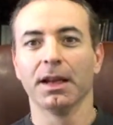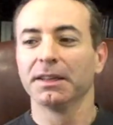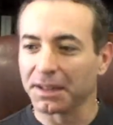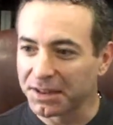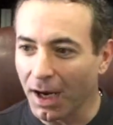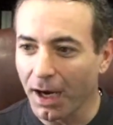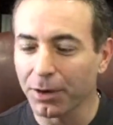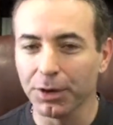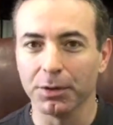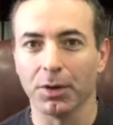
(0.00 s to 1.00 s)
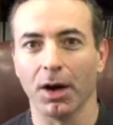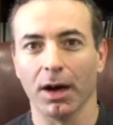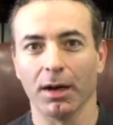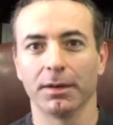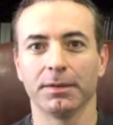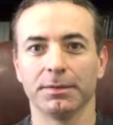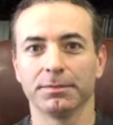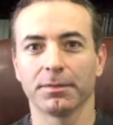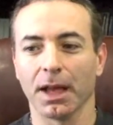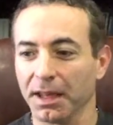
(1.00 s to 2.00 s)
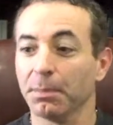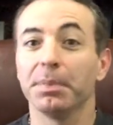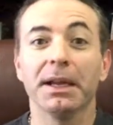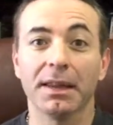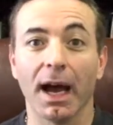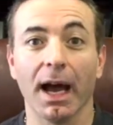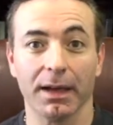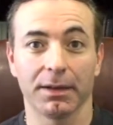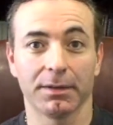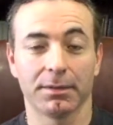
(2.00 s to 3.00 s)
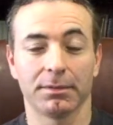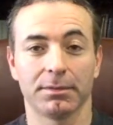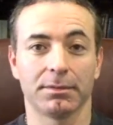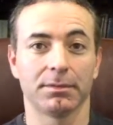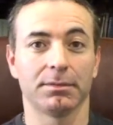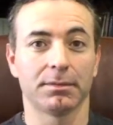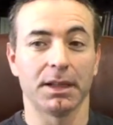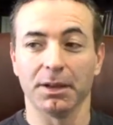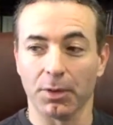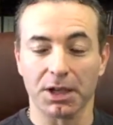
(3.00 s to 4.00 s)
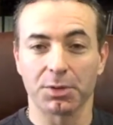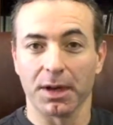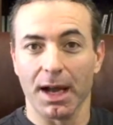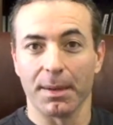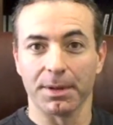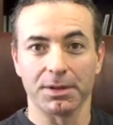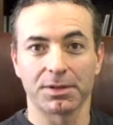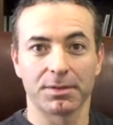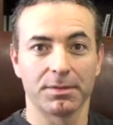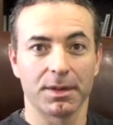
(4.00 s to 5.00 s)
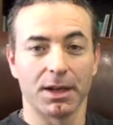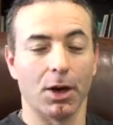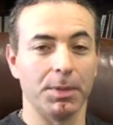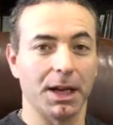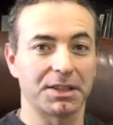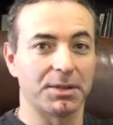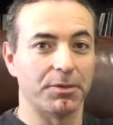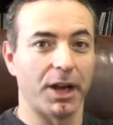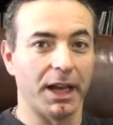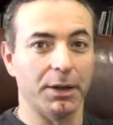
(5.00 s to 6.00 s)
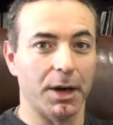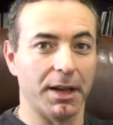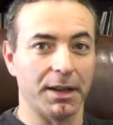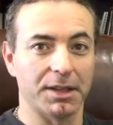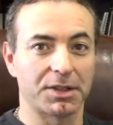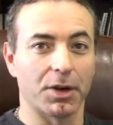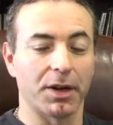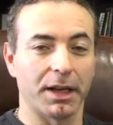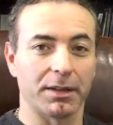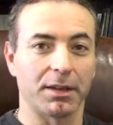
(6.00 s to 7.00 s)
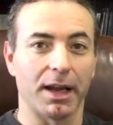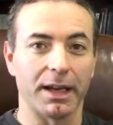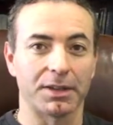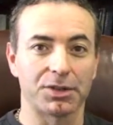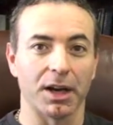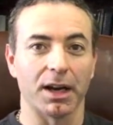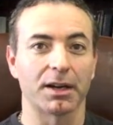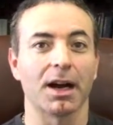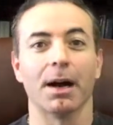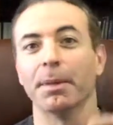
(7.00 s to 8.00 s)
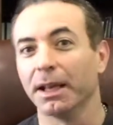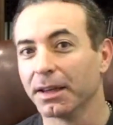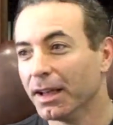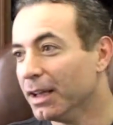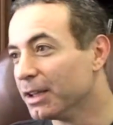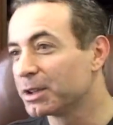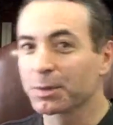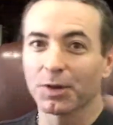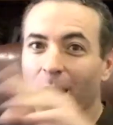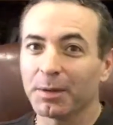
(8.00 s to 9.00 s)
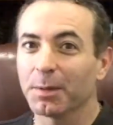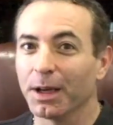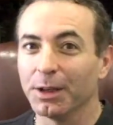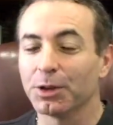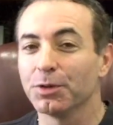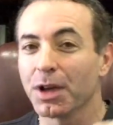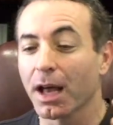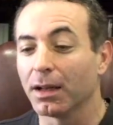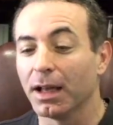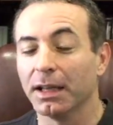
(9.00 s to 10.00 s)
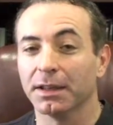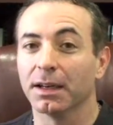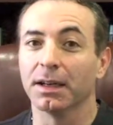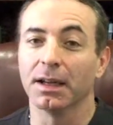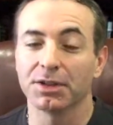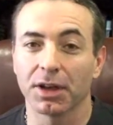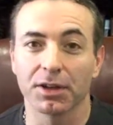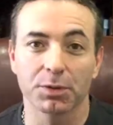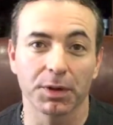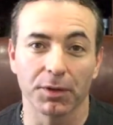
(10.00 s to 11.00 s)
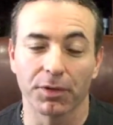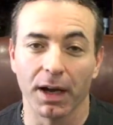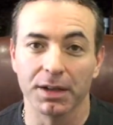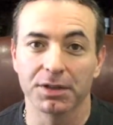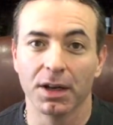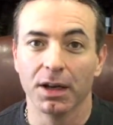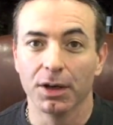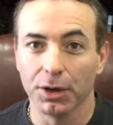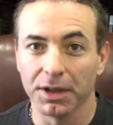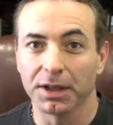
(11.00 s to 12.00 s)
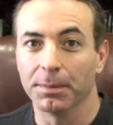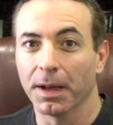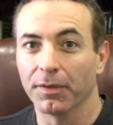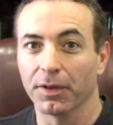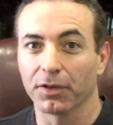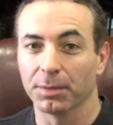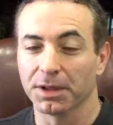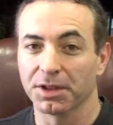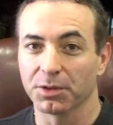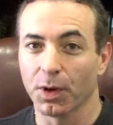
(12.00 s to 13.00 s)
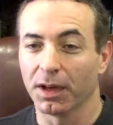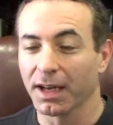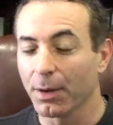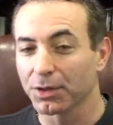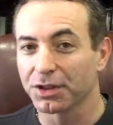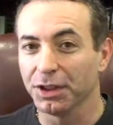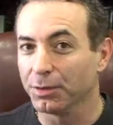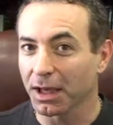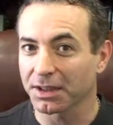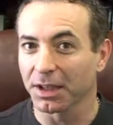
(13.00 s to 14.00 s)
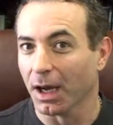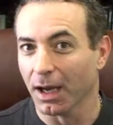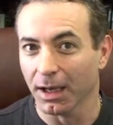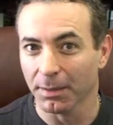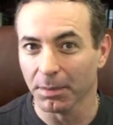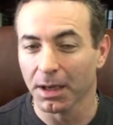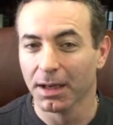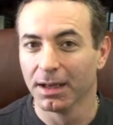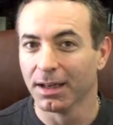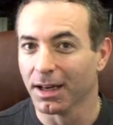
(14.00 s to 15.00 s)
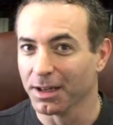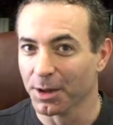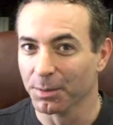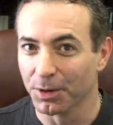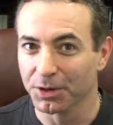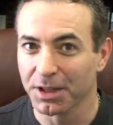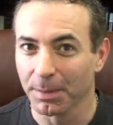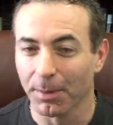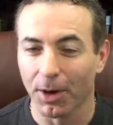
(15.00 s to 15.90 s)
Decide who you are, and then be that, and then watch what happens. Hope you got some value out of this. Go ahead and like, share, comment, subscribe to my YouTube channel, and share this with your friends who you think could benefit from this as well. And I will see you next time on another Bold Statement